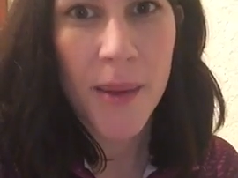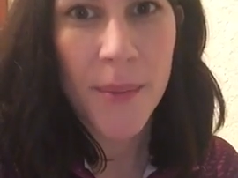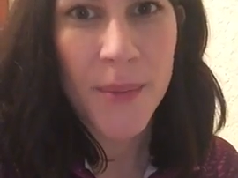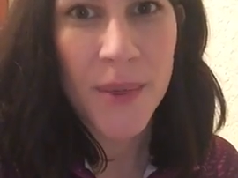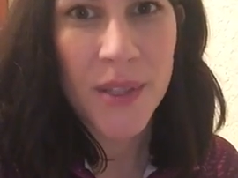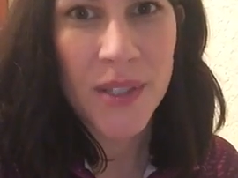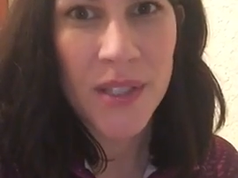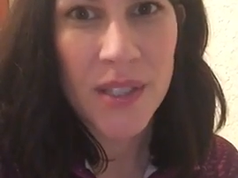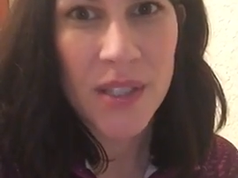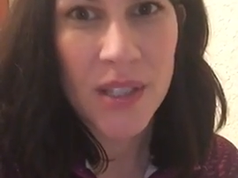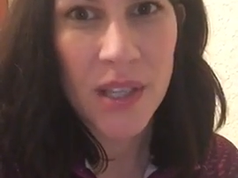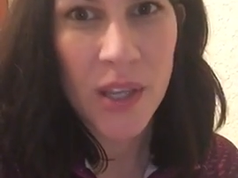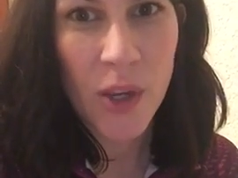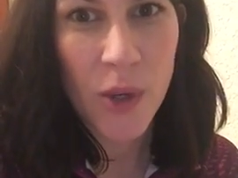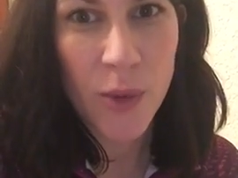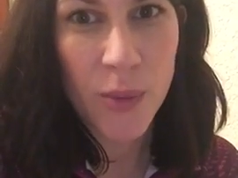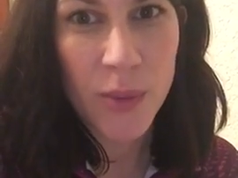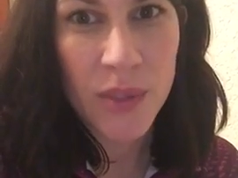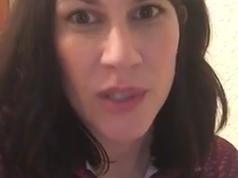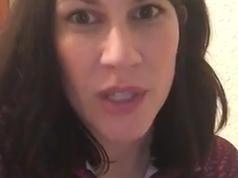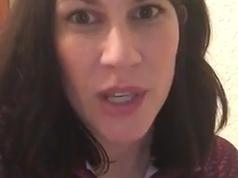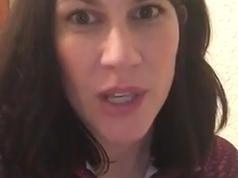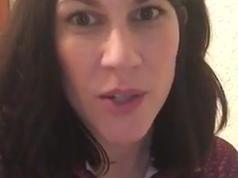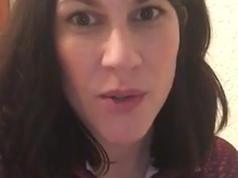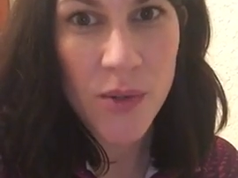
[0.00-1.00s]
This is a home
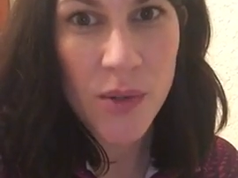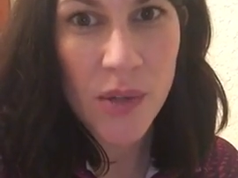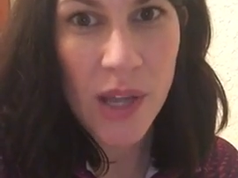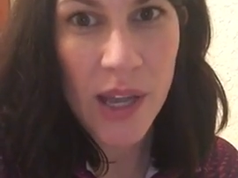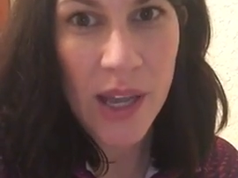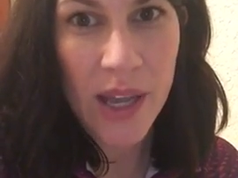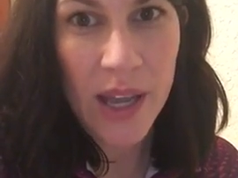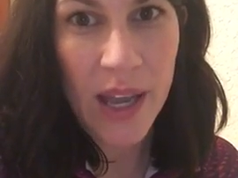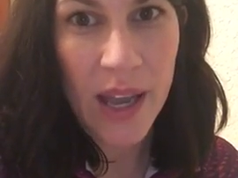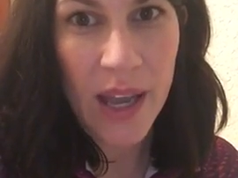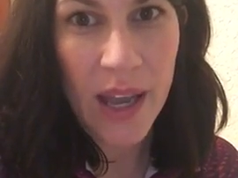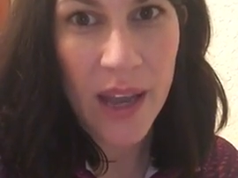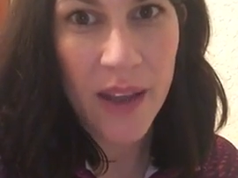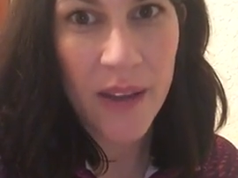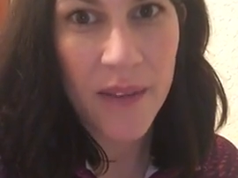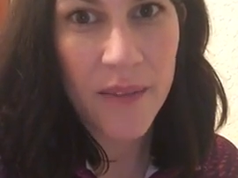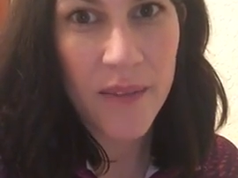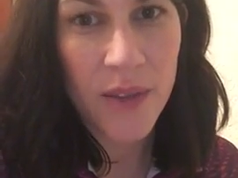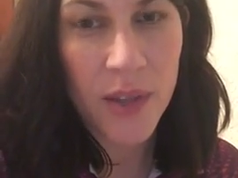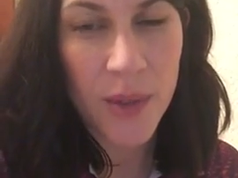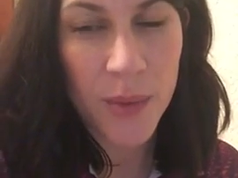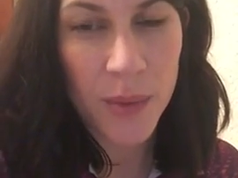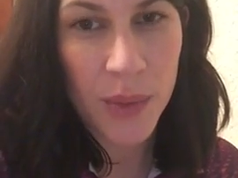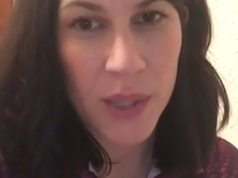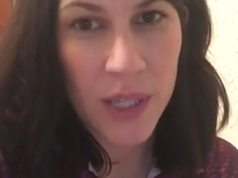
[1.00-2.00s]
schedule I have
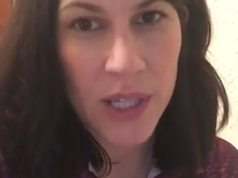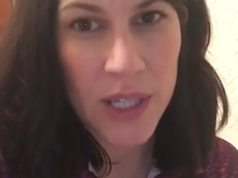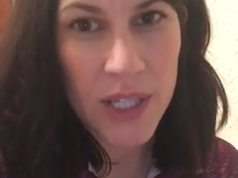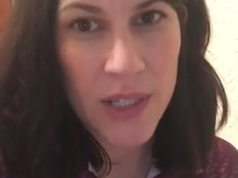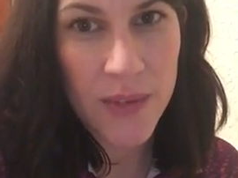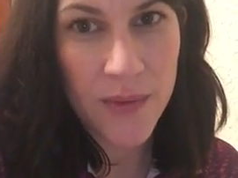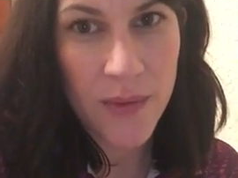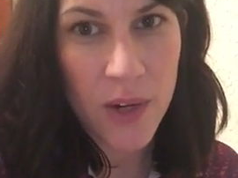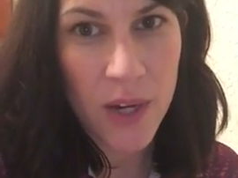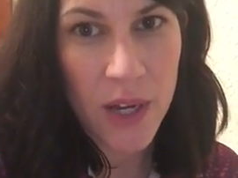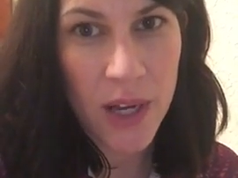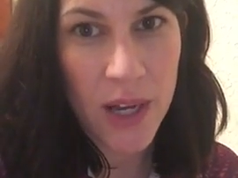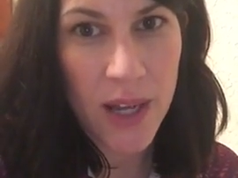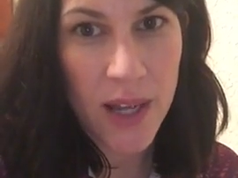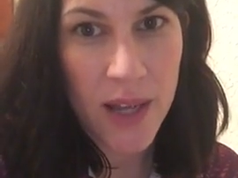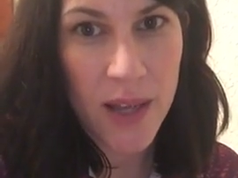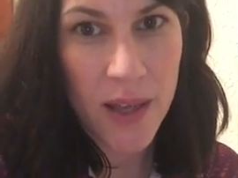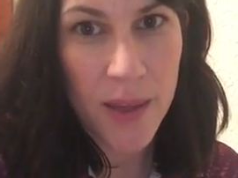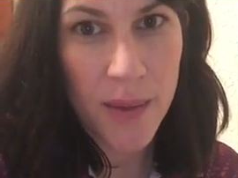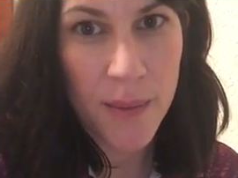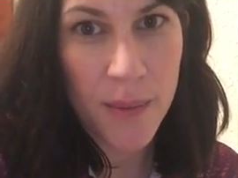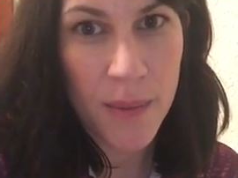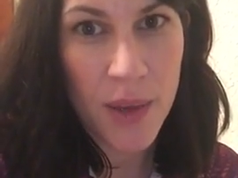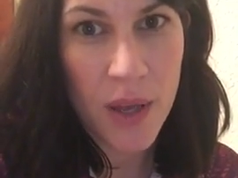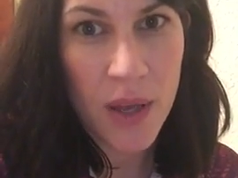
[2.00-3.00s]
in place for
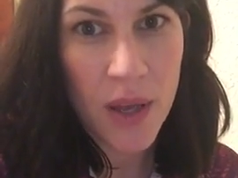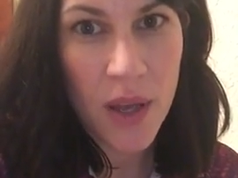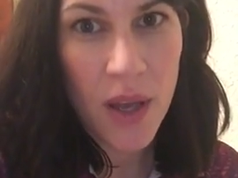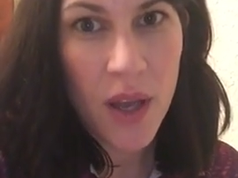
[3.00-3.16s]
him